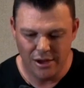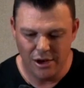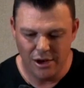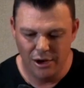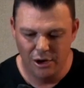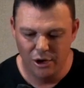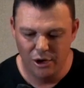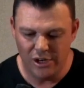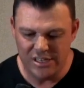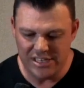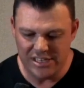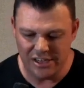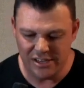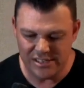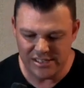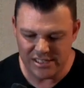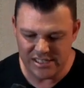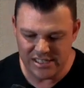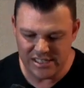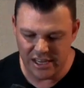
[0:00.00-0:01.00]
Luke tells
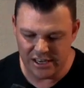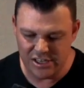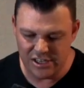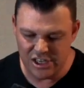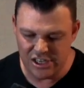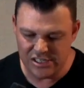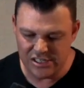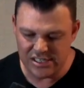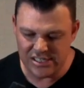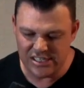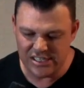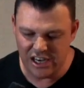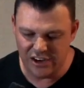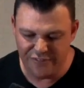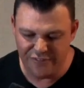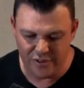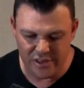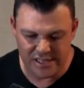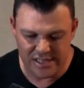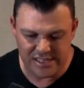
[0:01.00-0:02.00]
us that Jesus said,
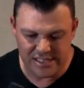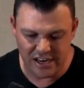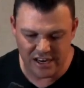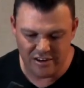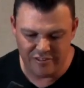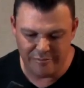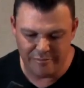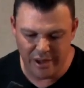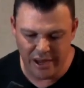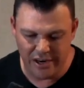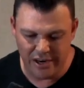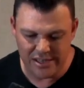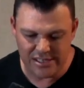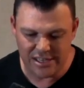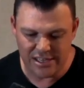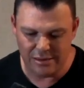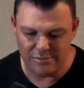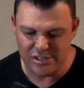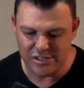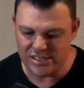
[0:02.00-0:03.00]
"For the Son of Man has
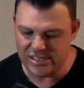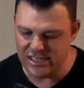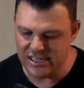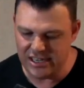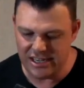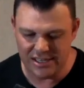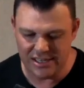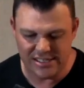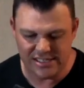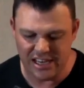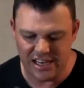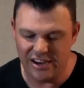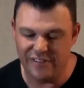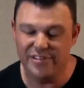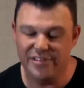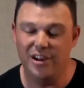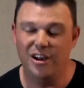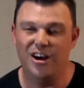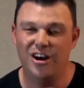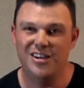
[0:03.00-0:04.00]
come to seek and save
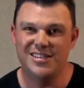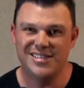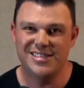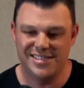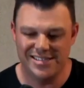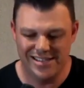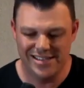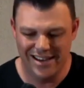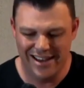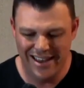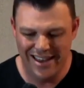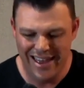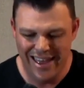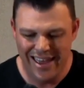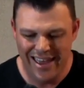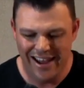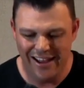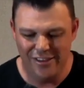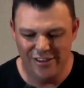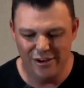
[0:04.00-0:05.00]
the lost."
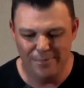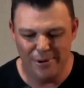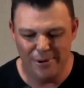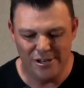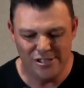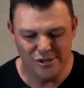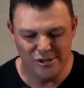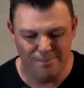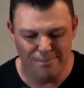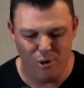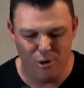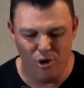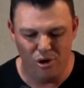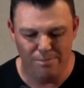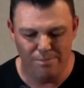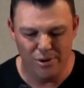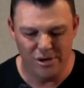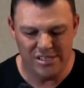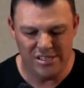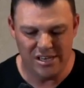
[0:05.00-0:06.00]
And the Apostle Paul
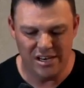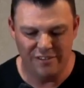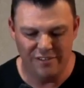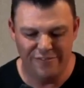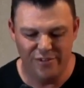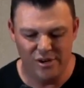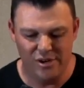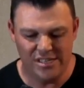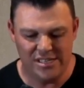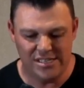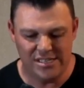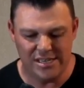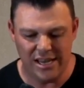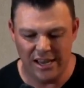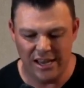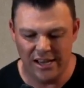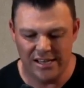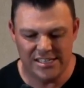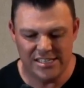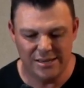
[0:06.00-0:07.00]
puts it in 1
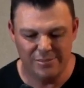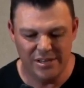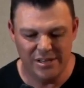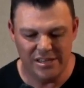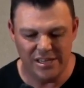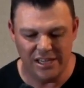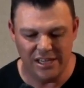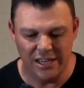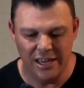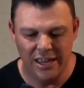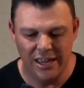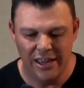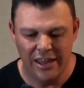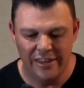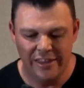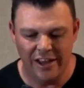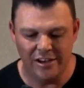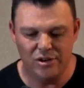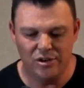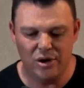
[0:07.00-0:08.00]
Timothy,
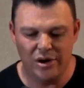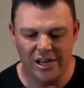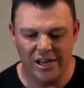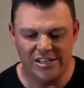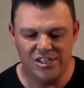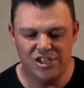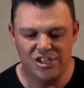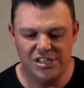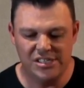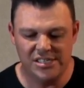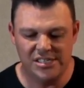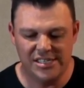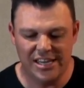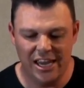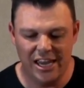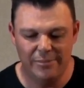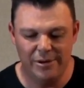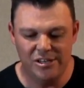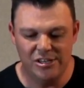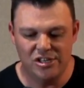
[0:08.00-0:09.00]
that Christ Jesus
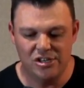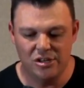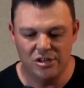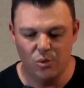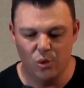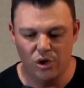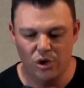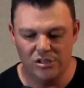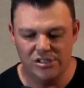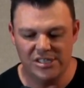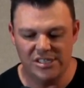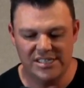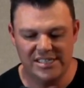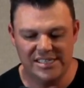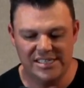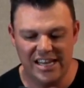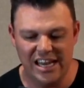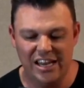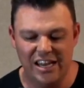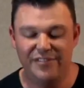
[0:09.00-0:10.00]
came into the world to
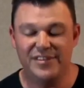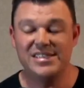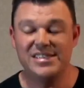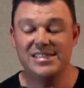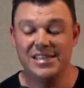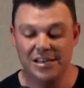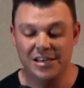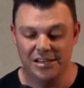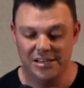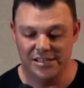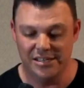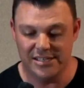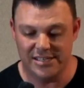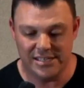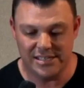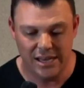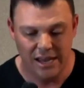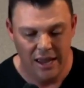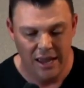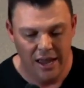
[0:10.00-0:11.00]
save
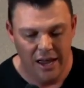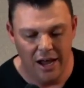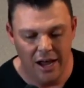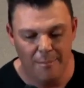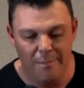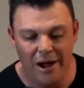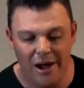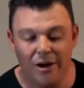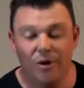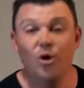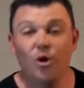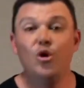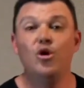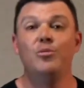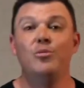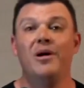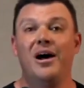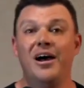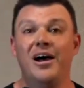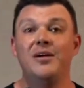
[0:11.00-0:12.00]
sinners, among
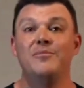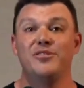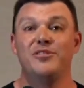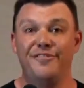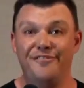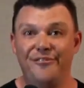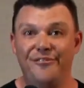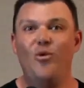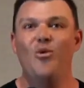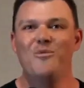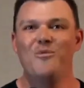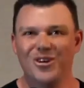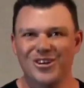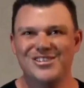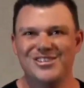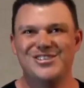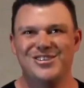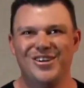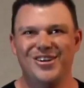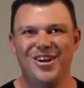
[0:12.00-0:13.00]
whom I am the
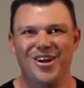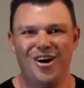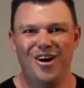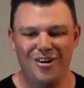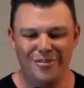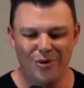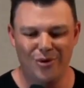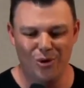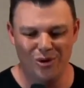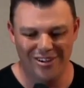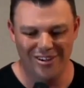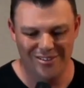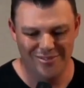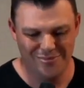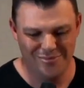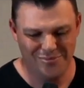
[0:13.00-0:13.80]
foremost of all.